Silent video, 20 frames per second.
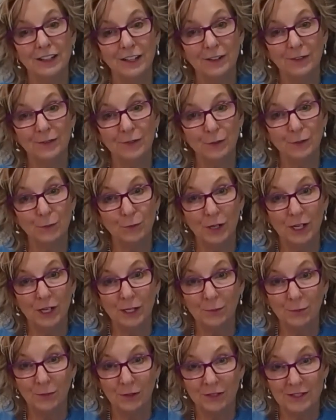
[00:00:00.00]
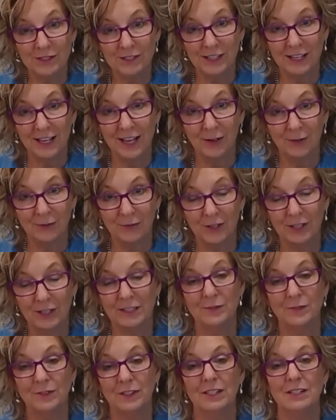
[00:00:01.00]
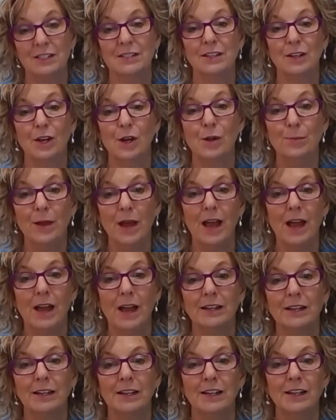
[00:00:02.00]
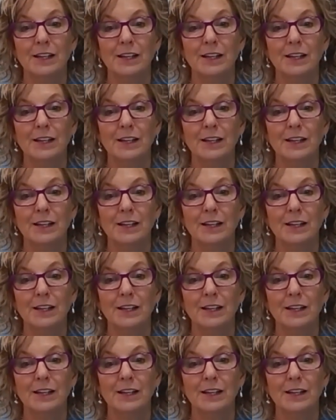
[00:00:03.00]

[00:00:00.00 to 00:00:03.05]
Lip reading: if you really want to see how effective it is, go back